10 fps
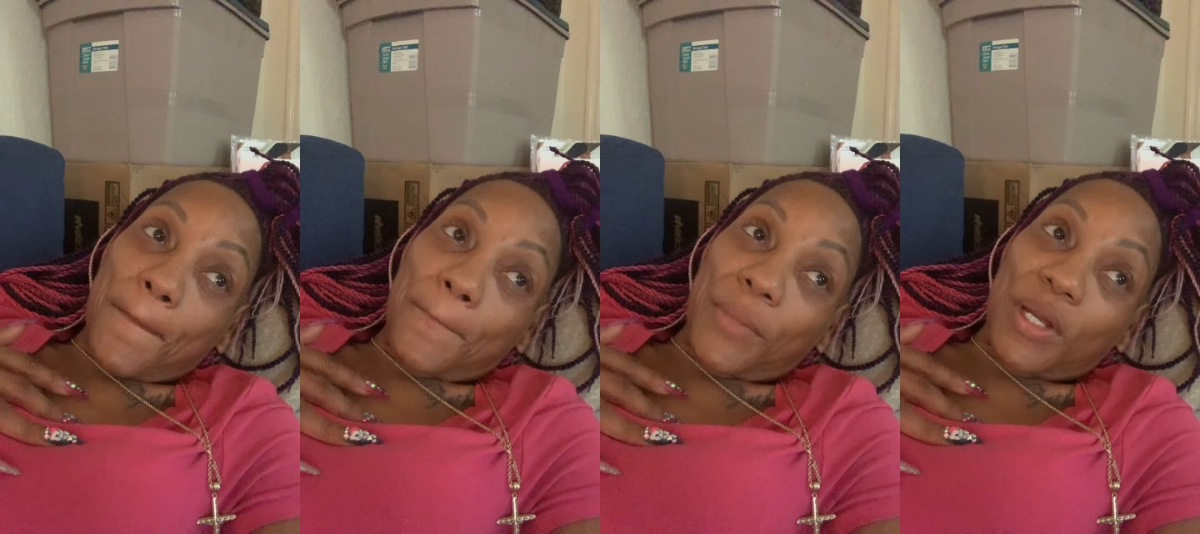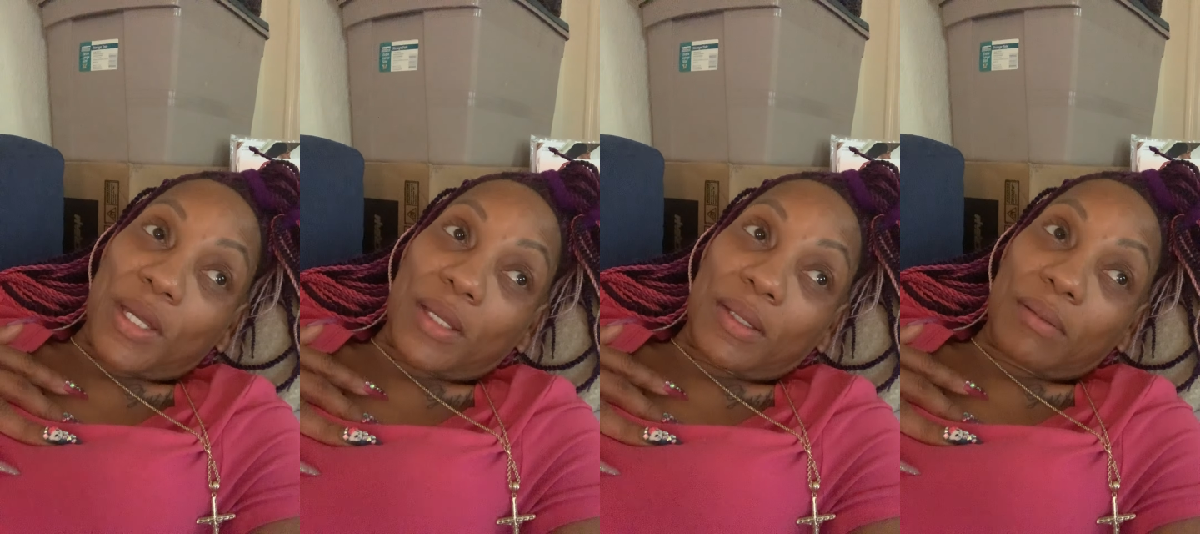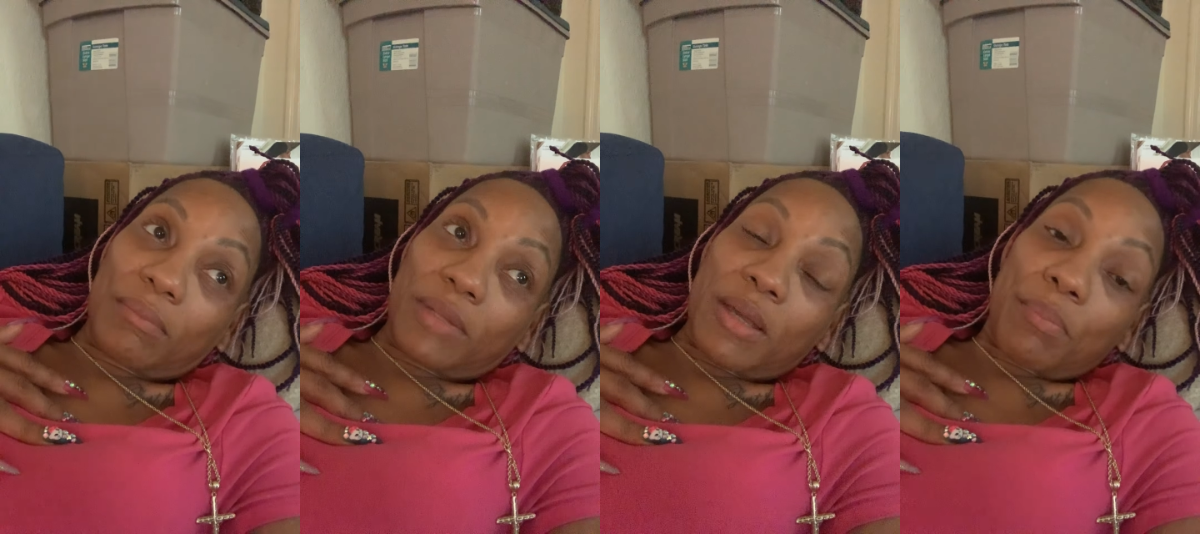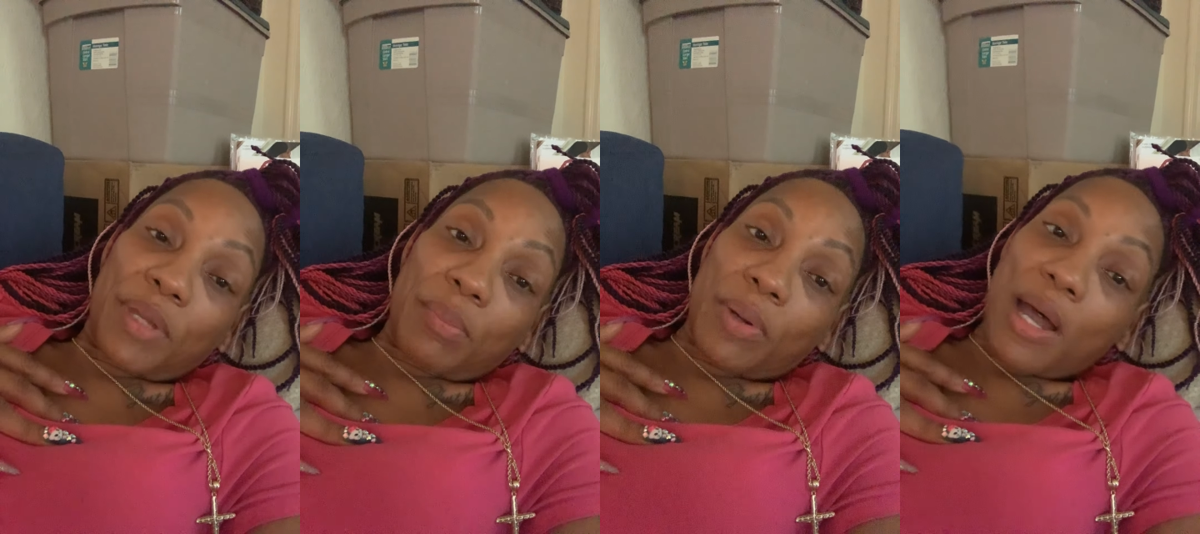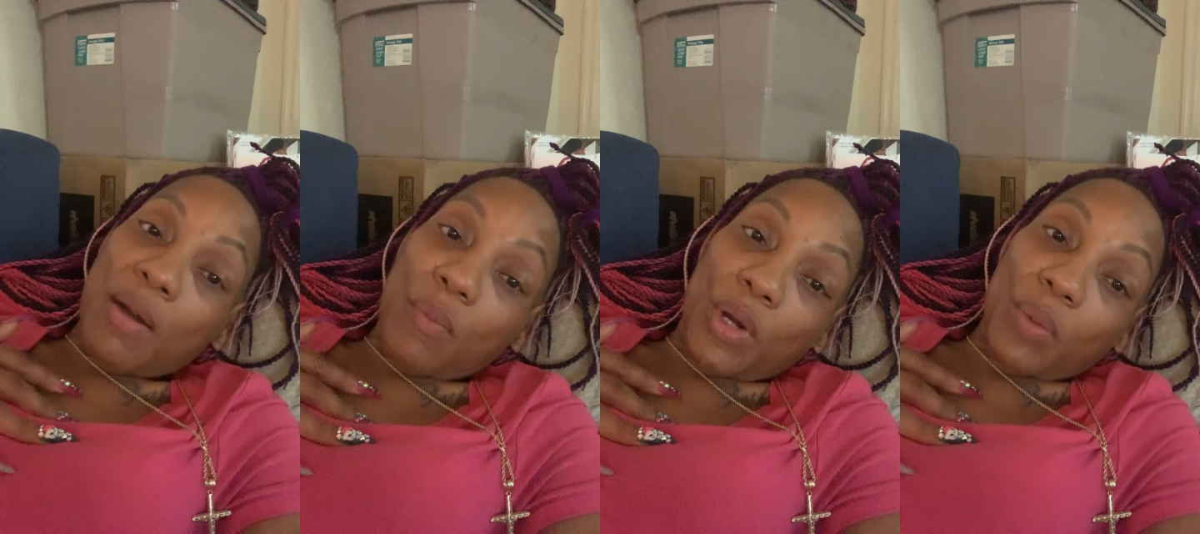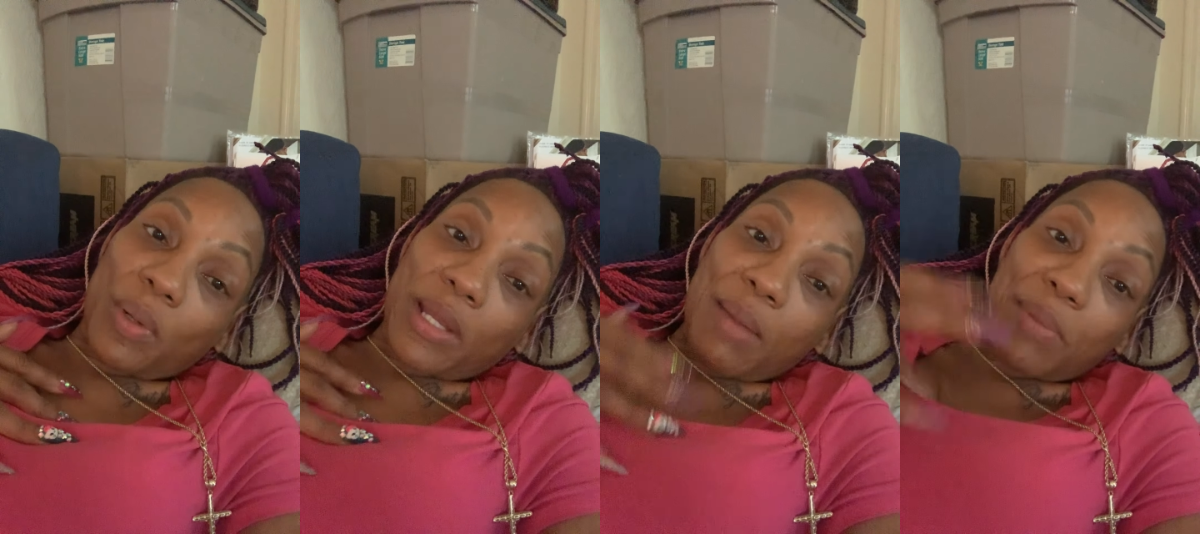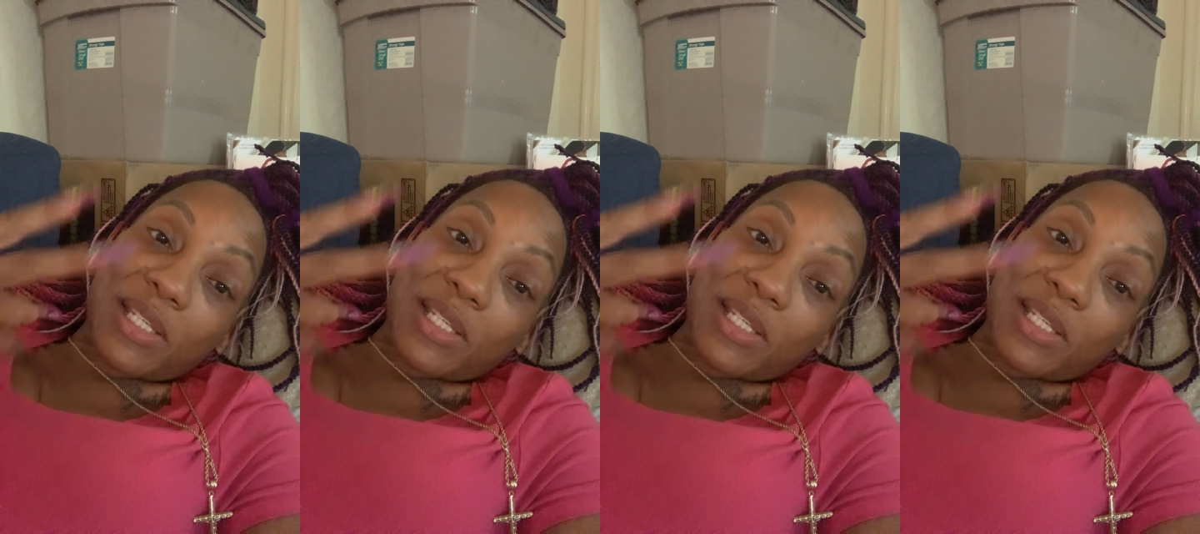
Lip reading: But them people I work with at my